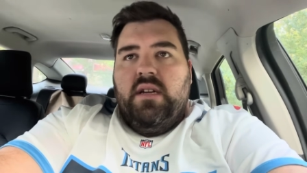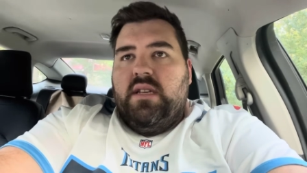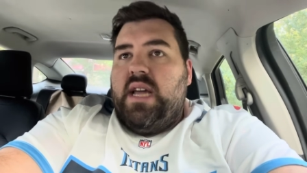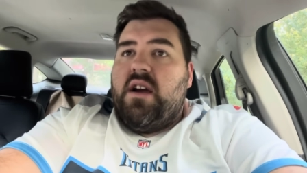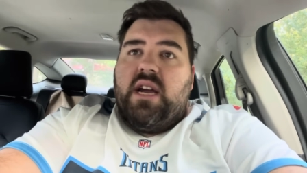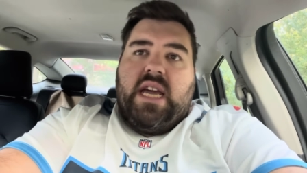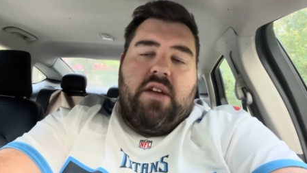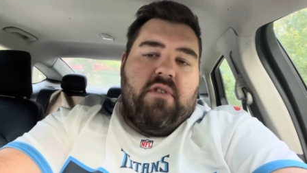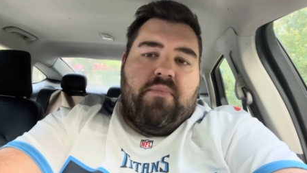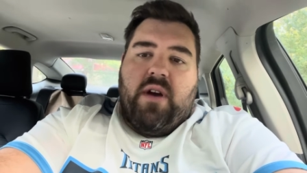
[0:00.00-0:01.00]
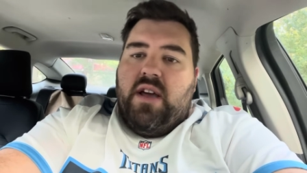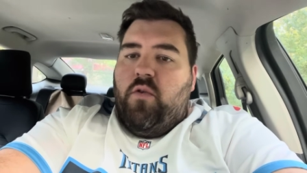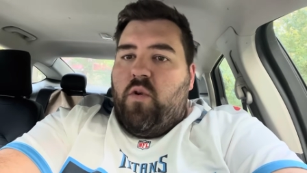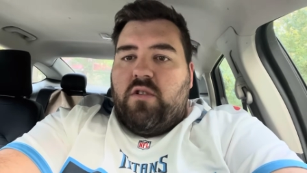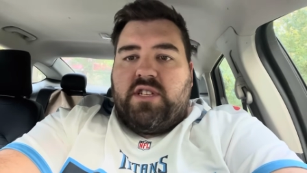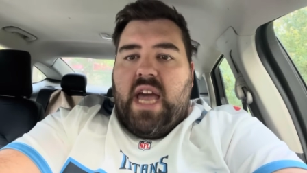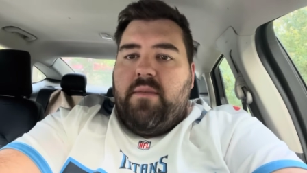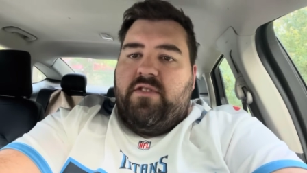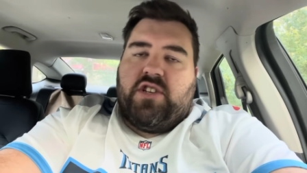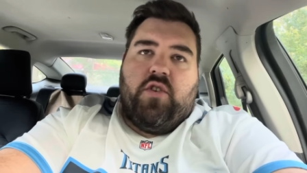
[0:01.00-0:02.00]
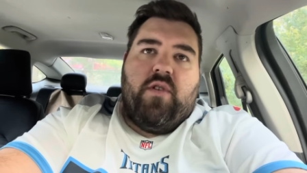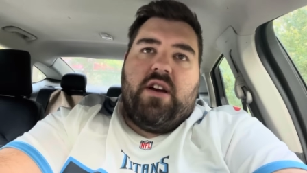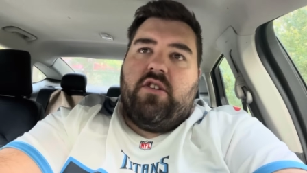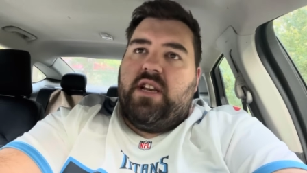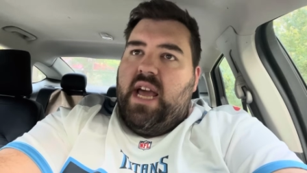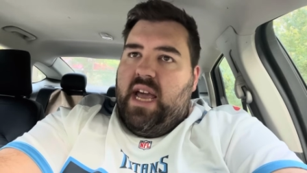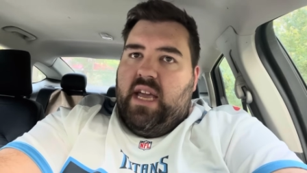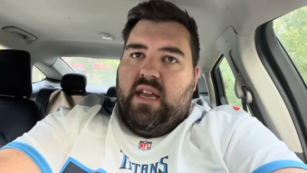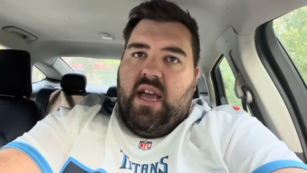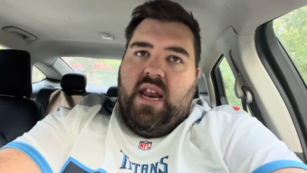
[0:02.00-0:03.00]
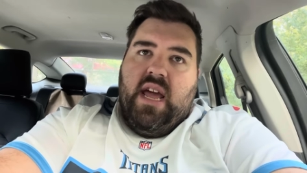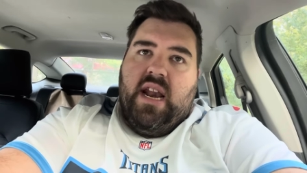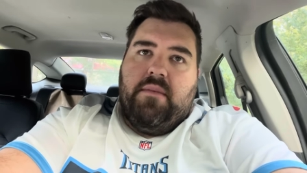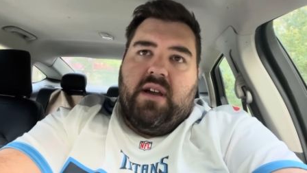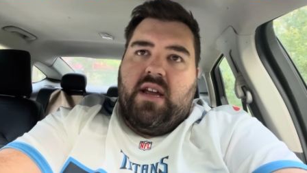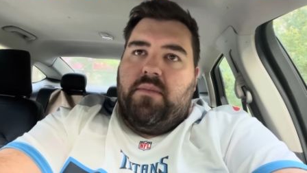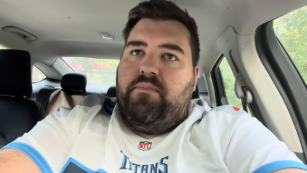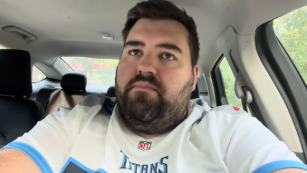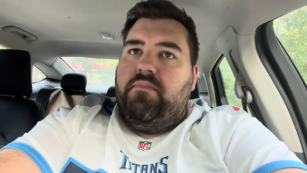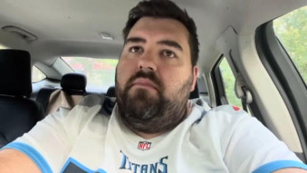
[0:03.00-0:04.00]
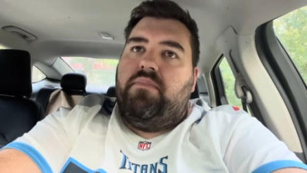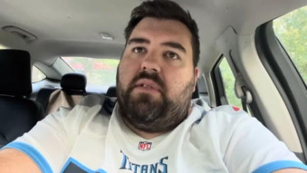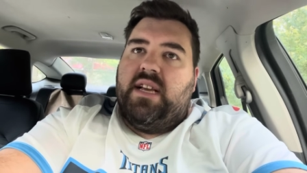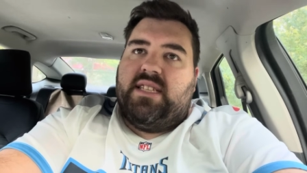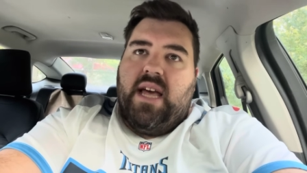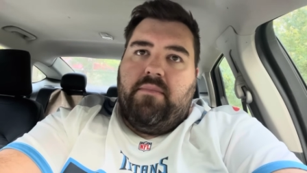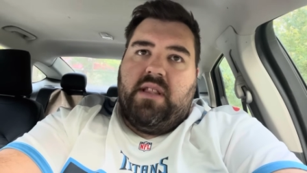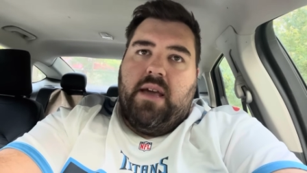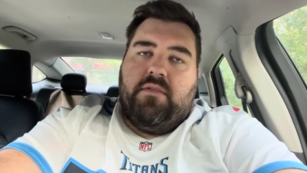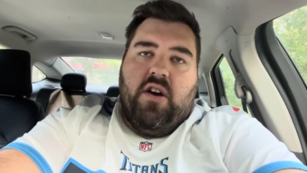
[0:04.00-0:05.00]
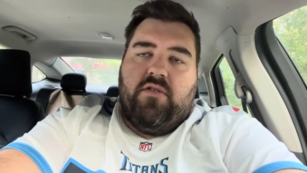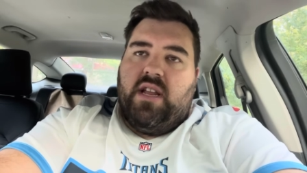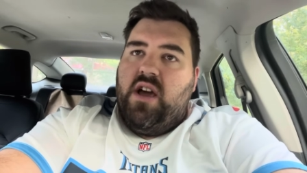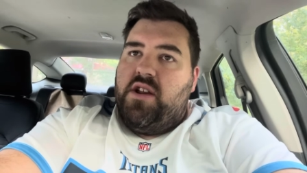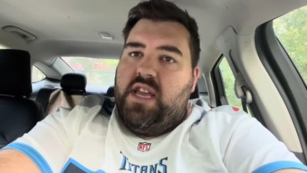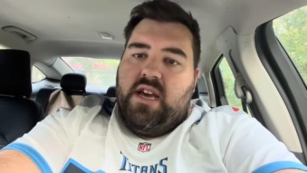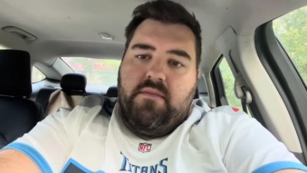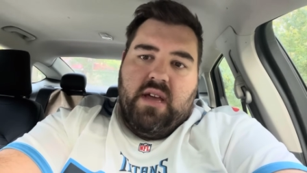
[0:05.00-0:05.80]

Derrick Henry, probably the worst game of his career today. And, and I'm not going to place that blame totally on him.